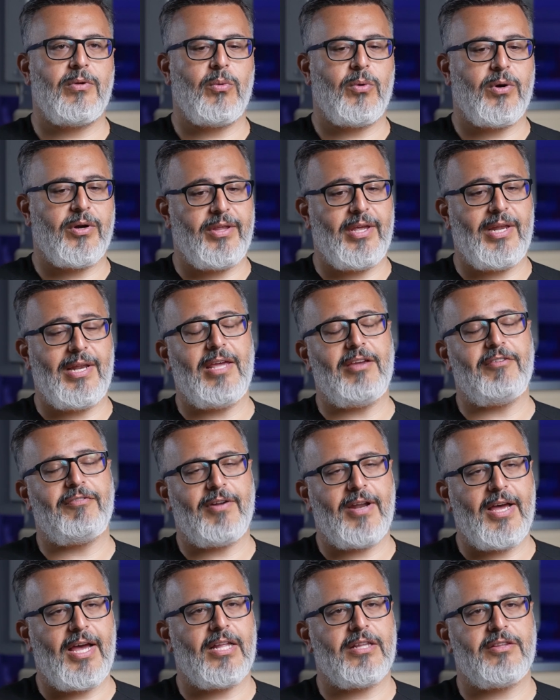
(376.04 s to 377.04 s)
where they lay
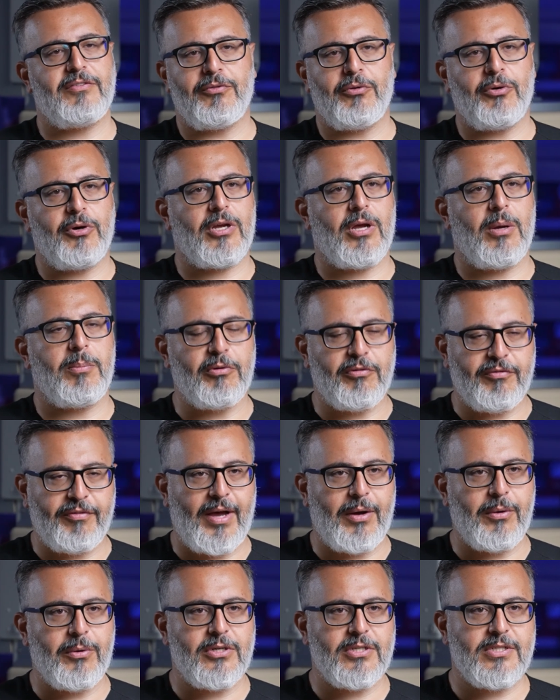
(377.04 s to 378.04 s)
flat for a couple of
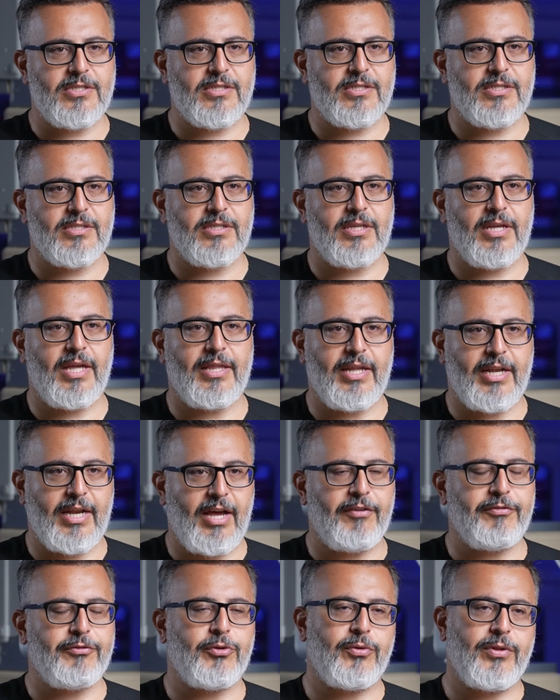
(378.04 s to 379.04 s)
hours. And then
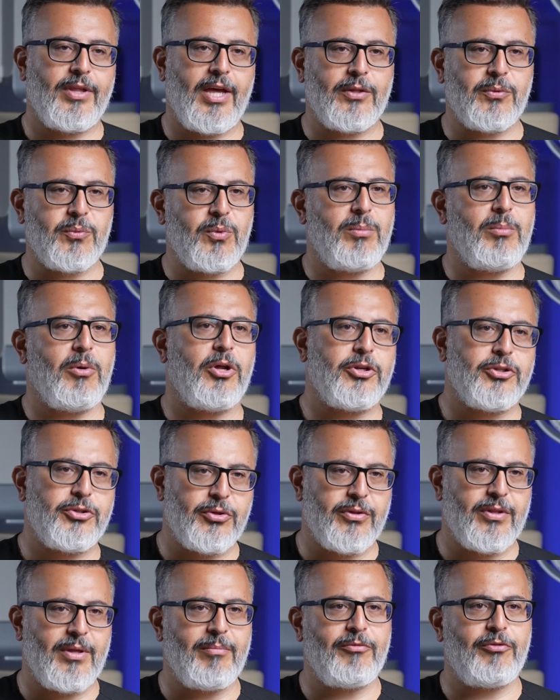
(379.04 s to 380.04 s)
after that, we
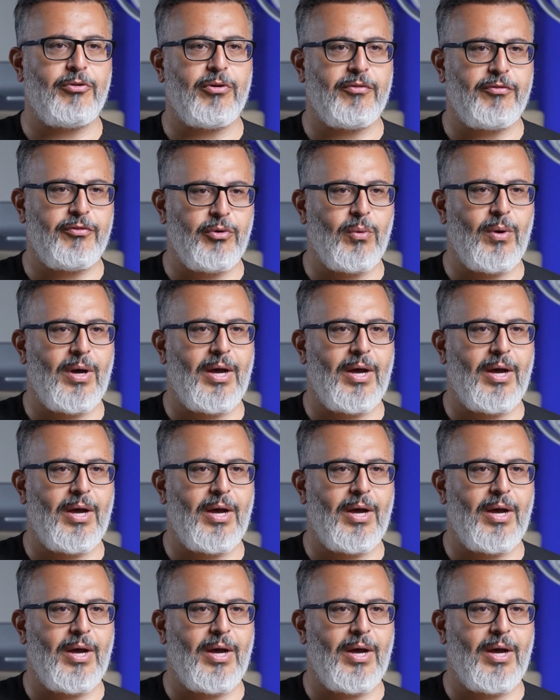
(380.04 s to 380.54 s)
monitor them for a few